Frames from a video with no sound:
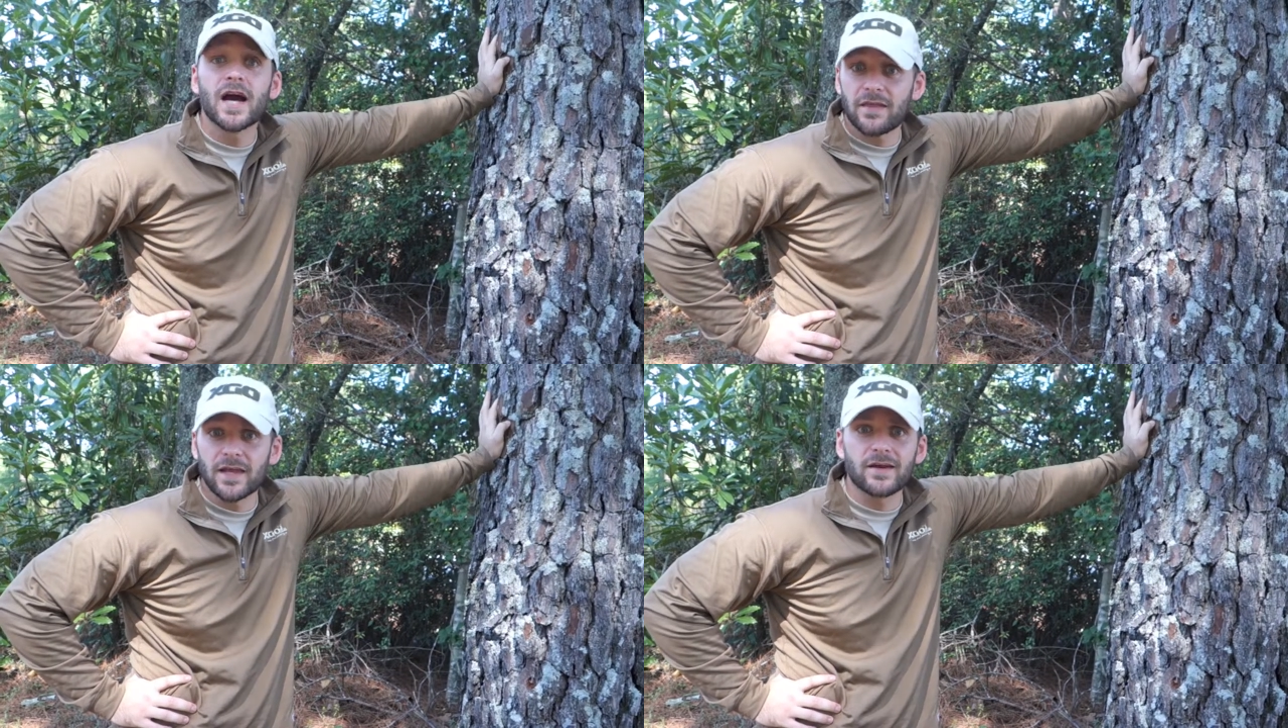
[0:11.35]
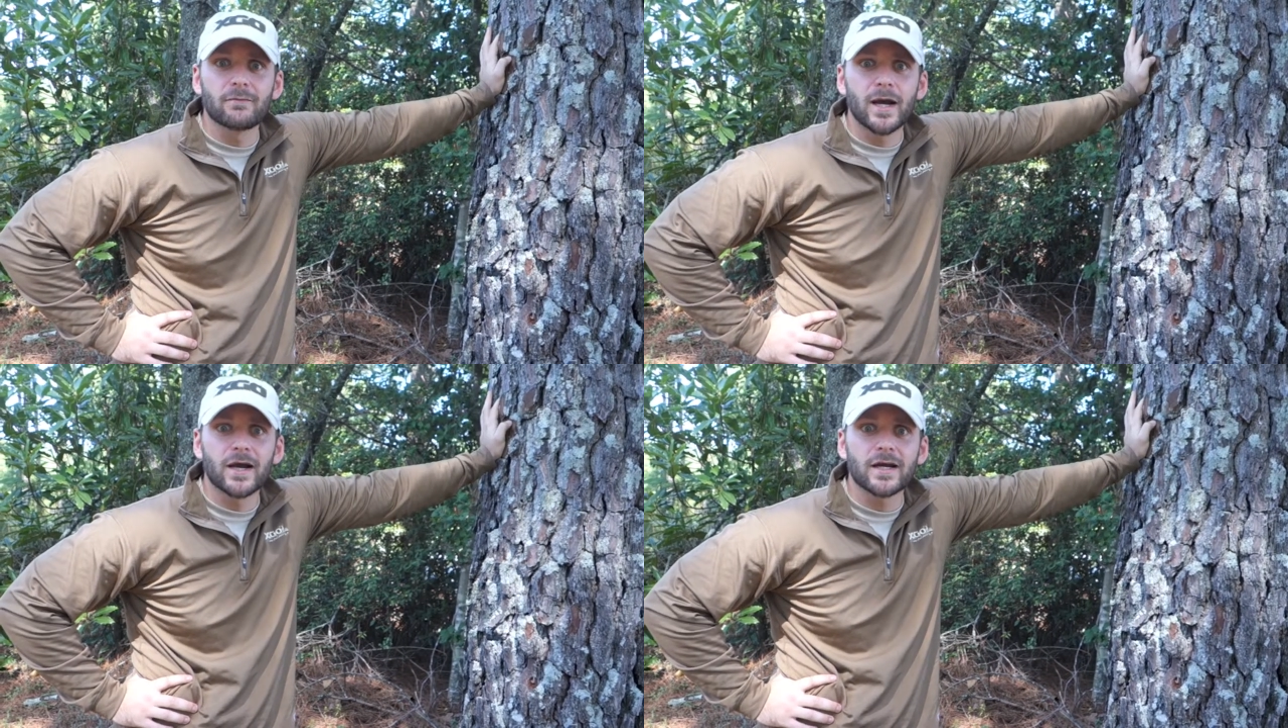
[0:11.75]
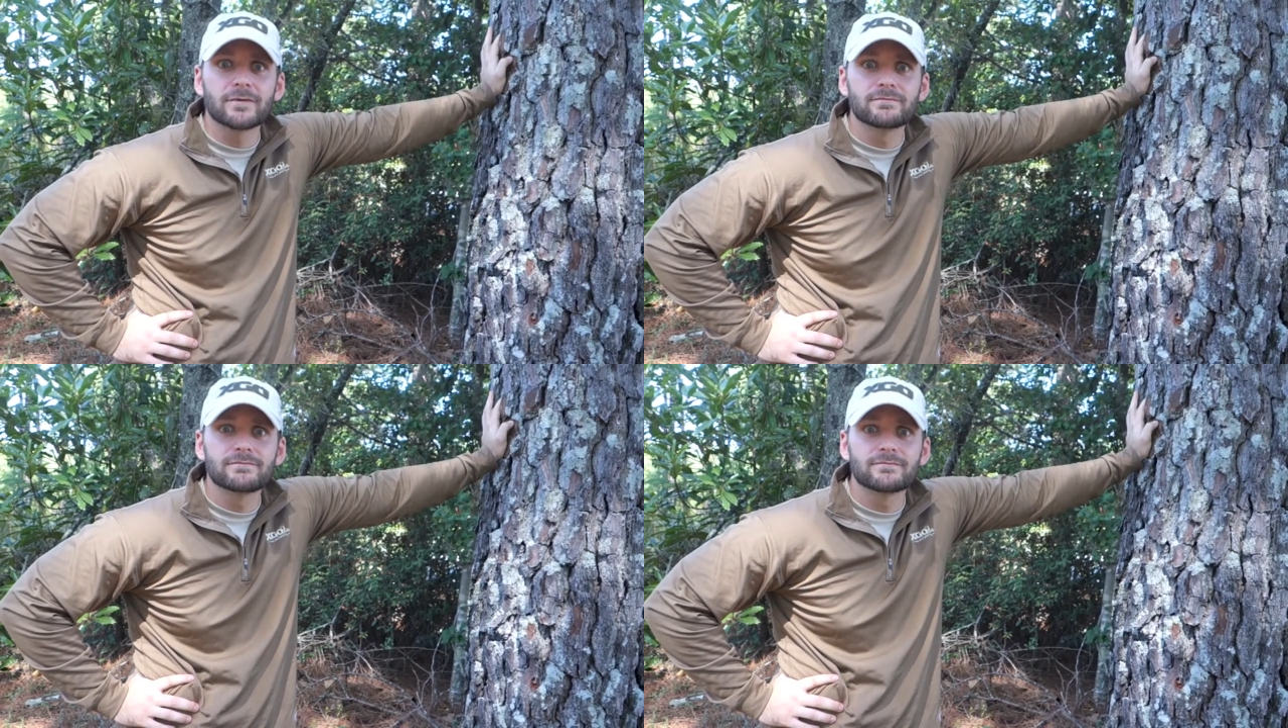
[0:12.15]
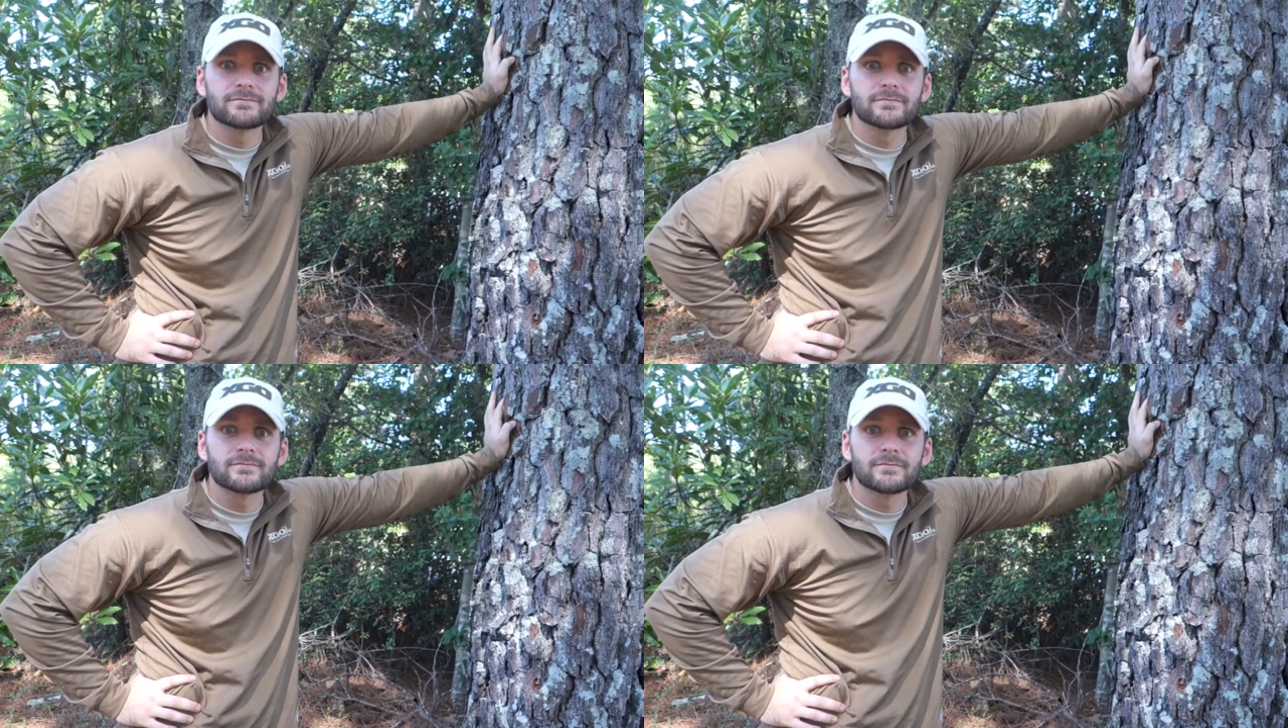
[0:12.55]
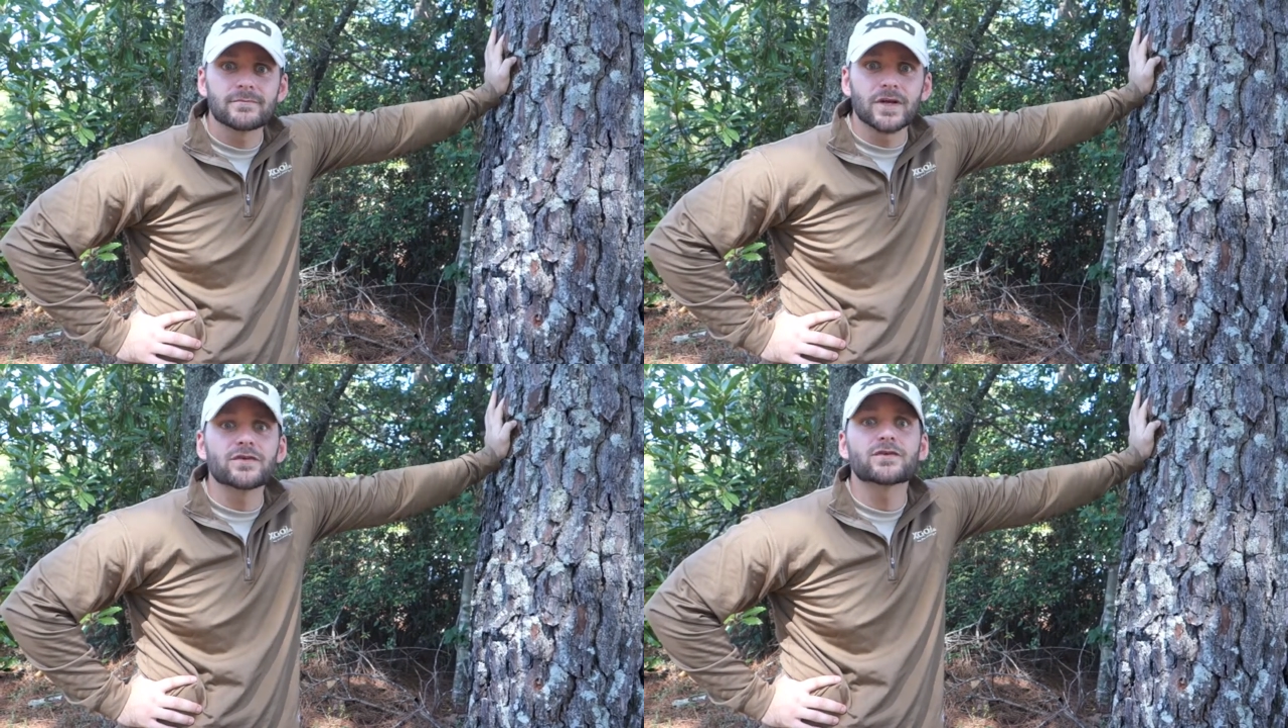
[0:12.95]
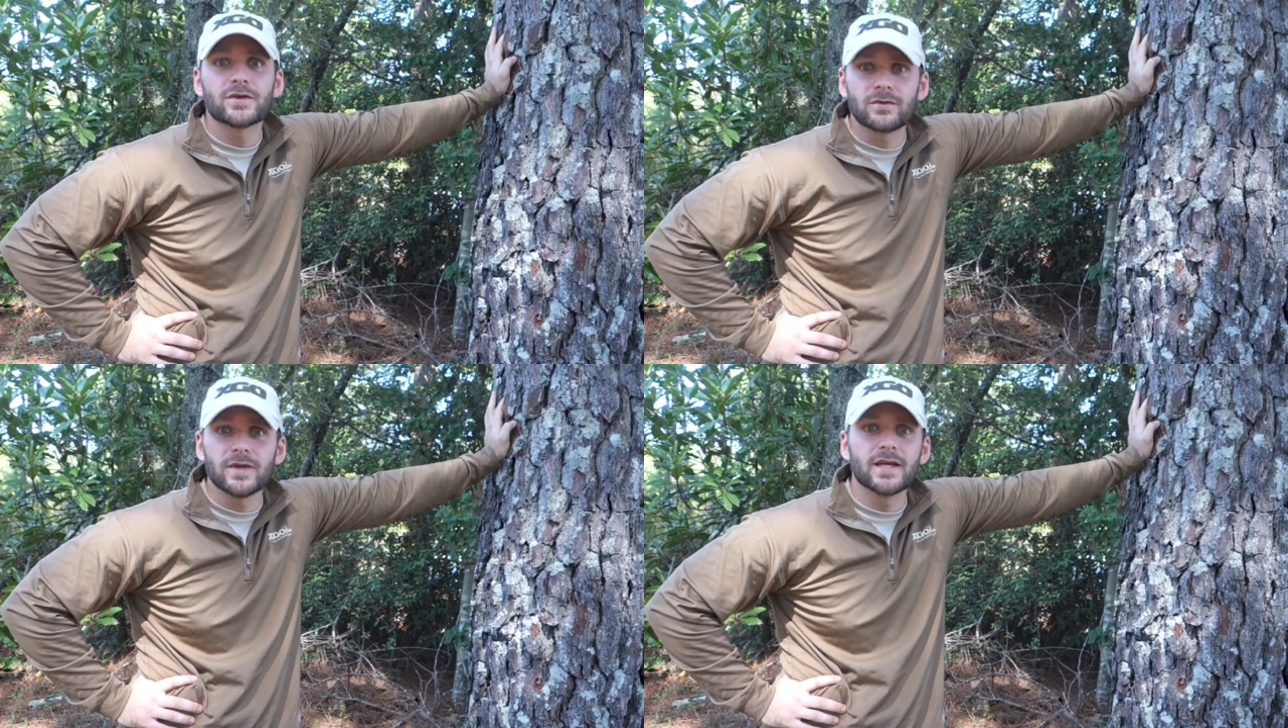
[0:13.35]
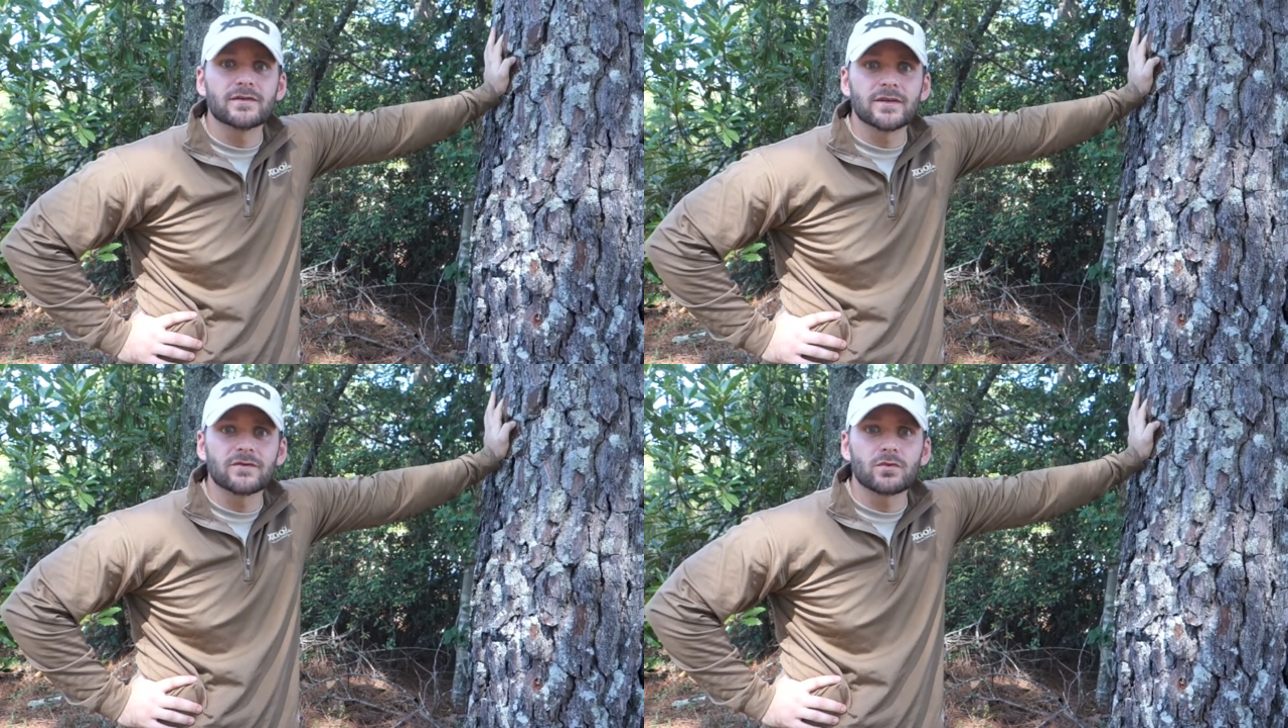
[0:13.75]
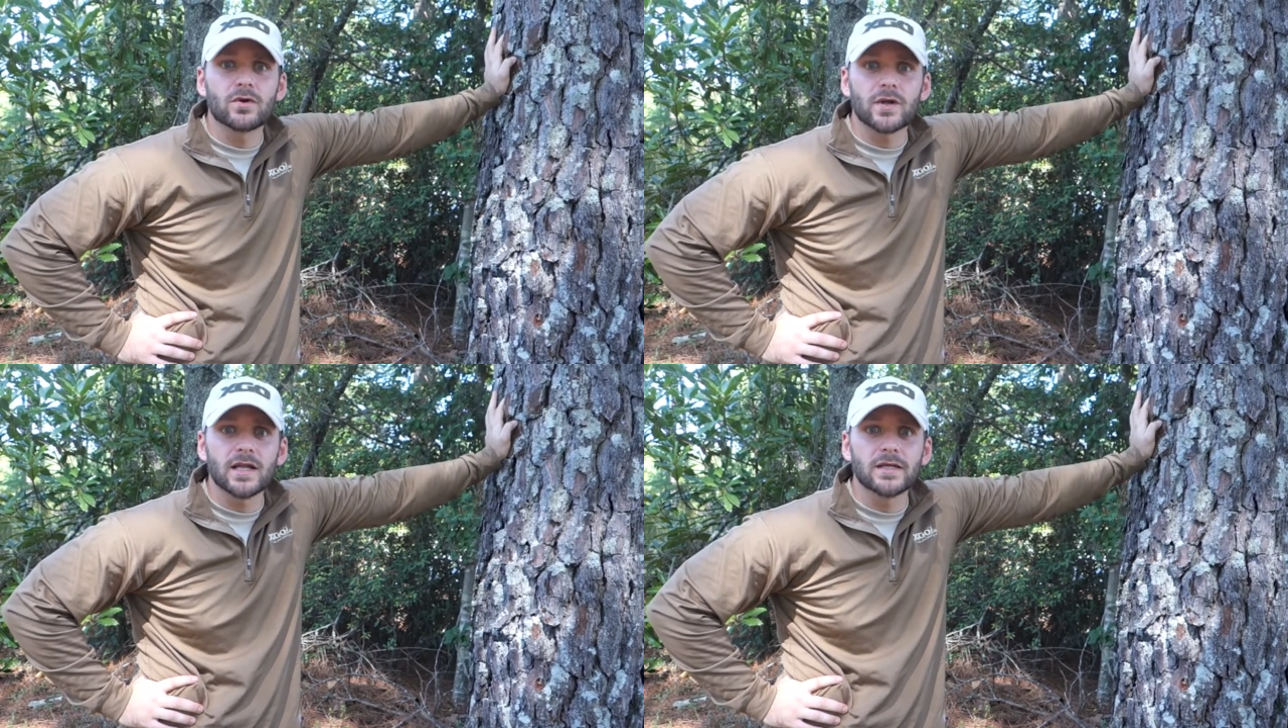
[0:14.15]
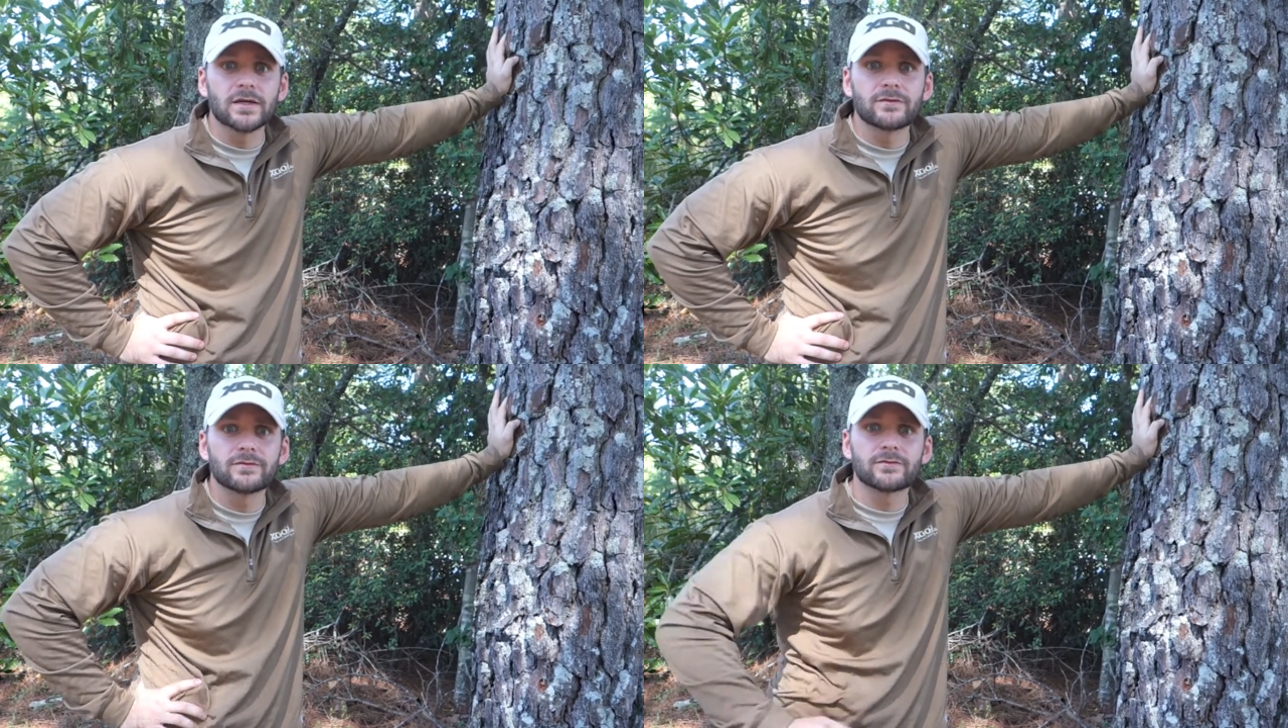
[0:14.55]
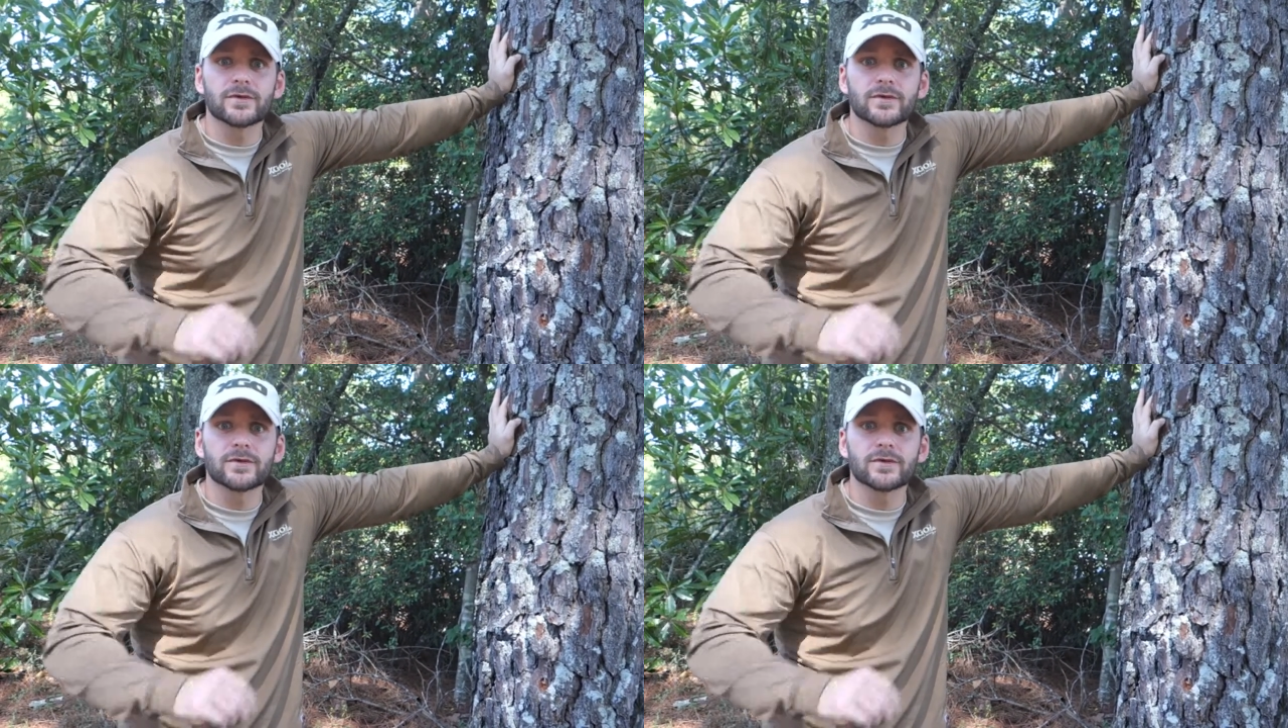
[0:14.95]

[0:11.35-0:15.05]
I think America, because there's two things in this world I love.